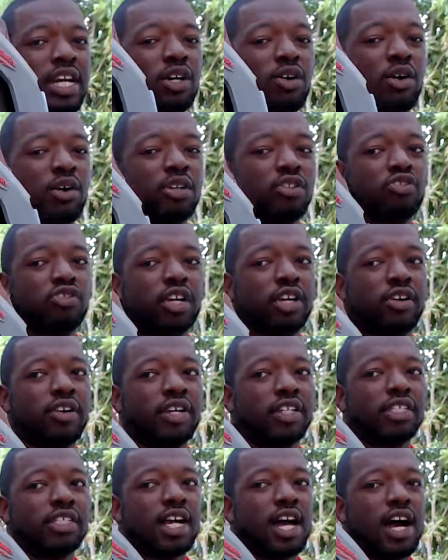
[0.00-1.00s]
go of the trigger, it
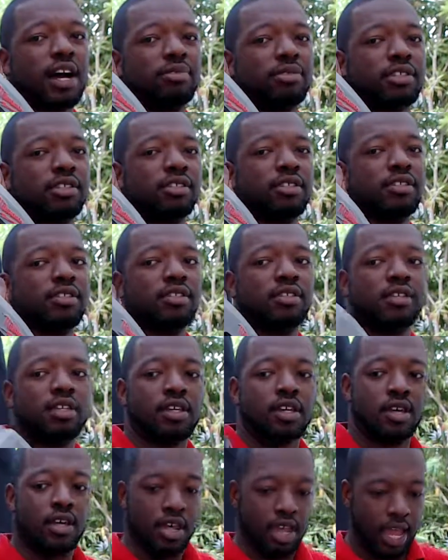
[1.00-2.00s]
stops.
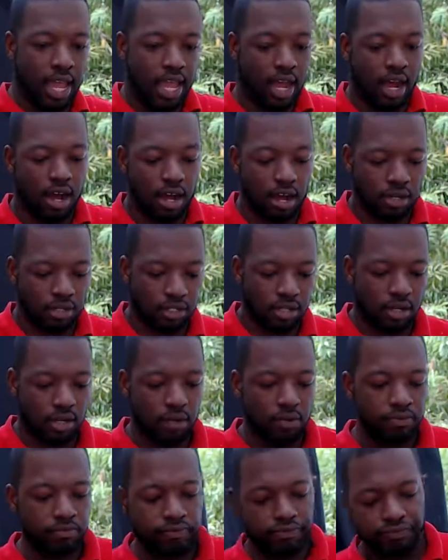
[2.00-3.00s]
And
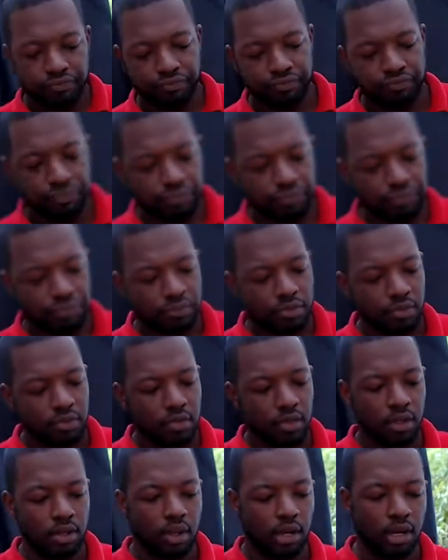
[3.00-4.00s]
also,
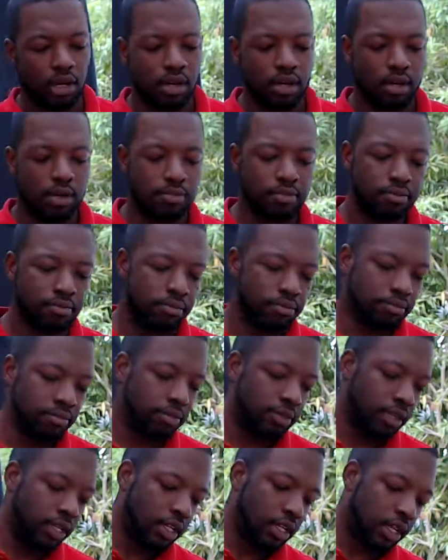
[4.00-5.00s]

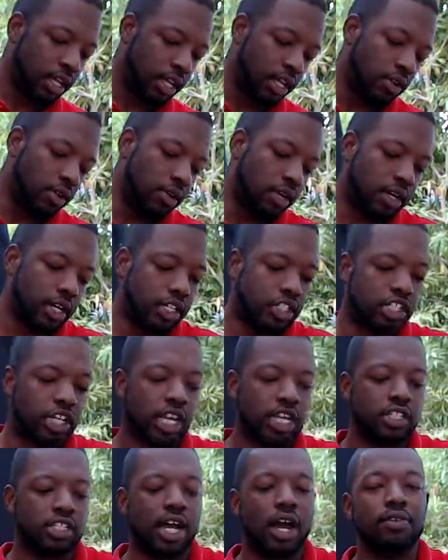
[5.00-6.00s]
in order to
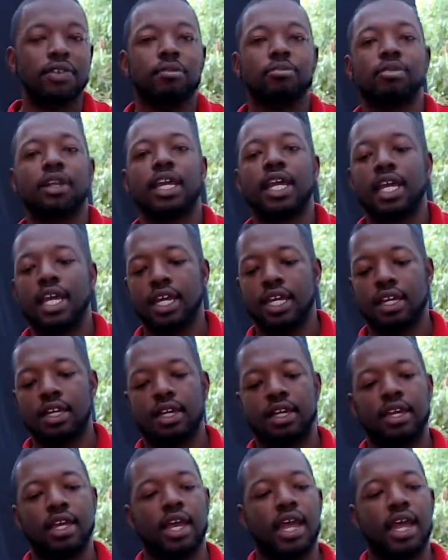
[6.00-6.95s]
change out the blade, it